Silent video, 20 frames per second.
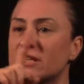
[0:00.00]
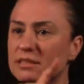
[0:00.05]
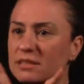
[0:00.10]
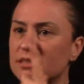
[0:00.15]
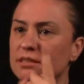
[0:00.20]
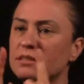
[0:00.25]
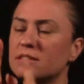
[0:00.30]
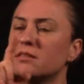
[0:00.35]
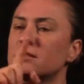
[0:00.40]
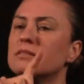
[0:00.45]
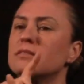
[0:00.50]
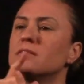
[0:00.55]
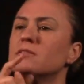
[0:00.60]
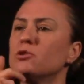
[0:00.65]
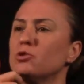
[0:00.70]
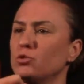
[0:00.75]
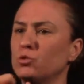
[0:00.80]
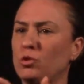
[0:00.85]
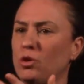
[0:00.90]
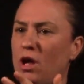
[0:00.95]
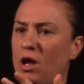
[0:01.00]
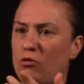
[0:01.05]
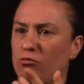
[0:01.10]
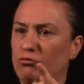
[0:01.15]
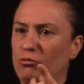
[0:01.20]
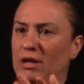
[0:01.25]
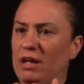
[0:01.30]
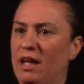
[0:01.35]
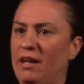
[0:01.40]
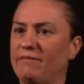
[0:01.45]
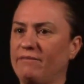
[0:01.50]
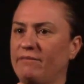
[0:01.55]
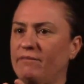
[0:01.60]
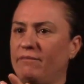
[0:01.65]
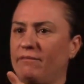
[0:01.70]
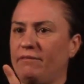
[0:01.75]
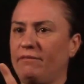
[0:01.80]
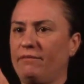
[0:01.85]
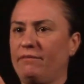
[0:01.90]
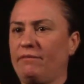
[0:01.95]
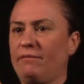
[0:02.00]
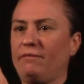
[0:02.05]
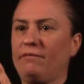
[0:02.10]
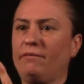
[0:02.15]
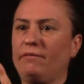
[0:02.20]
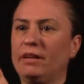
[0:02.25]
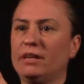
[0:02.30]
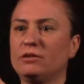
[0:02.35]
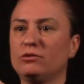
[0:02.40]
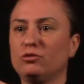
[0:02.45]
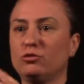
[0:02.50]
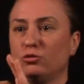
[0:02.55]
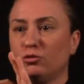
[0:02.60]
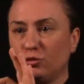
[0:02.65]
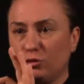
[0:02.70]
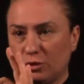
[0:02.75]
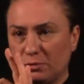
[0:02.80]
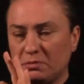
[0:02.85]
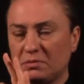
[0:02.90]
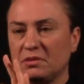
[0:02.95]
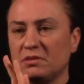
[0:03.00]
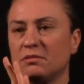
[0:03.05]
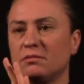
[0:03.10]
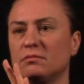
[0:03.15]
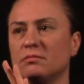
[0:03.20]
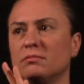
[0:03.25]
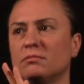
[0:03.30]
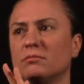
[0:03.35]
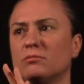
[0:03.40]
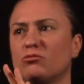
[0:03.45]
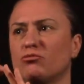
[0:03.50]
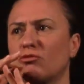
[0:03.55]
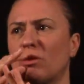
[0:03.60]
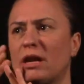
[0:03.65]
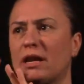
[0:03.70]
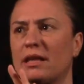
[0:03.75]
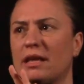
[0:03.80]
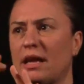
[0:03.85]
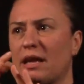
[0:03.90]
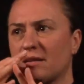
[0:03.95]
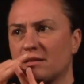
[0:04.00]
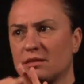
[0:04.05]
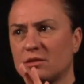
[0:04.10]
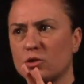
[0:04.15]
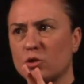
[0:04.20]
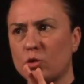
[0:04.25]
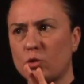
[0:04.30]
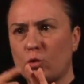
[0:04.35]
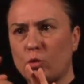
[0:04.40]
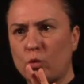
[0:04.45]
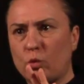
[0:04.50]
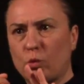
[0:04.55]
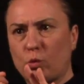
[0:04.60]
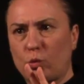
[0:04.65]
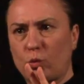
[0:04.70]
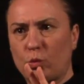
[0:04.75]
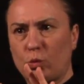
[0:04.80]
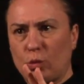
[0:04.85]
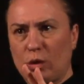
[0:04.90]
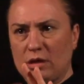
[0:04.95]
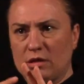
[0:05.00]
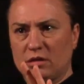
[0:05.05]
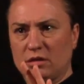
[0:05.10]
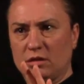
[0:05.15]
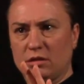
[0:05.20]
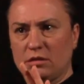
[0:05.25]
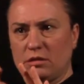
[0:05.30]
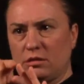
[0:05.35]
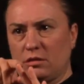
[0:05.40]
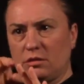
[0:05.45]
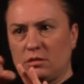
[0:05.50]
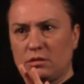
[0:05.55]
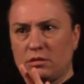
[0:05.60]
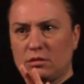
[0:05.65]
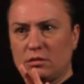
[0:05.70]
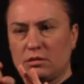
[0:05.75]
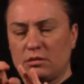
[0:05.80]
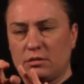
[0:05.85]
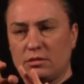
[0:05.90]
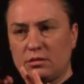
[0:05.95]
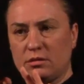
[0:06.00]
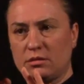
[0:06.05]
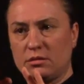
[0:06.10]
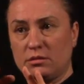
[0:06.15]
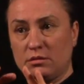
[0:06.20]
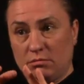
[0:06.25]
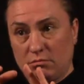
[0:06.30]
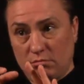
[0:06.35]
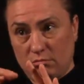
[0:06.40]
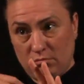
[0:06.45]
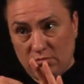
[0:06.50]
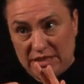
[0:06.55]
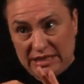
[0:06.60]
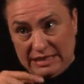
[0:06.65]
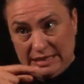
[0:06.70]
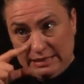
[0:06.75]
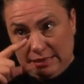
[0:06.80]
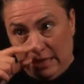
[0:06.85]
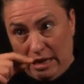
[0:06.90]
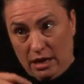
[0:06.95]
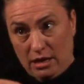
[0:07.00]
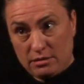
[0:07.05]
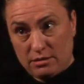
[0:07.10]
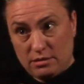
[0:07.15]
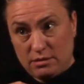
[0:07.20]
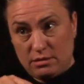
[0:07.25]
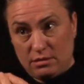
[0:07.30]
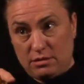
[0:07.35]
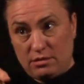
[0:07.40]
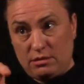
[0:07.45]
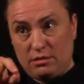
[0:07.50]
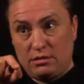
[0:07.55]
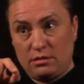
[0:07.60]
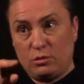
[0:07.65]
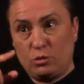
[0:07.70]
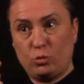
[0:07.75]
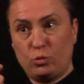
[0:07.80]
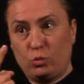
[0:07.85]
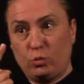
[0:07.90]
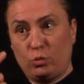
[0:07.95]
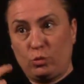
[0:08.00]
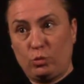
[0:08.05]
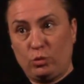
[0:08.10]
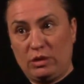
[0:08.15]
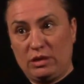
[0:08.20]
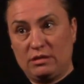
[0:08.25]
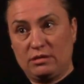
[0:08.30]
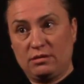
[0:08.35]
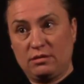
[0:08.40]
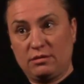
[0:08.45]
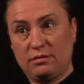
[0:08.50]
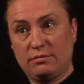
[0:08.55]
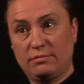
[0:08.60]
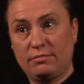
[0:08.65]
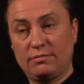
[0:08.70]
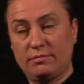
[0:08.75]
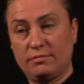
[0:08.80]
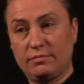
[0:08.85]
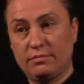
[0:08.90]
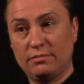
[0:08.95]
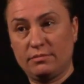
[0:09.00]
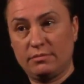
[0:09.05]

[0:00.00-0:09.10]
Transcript: Yeah, I've thought sometimes I'll go to a conference and they already have interpreters there. I rarely get asked my preferred interpreter, so do I have the right to choose who I'd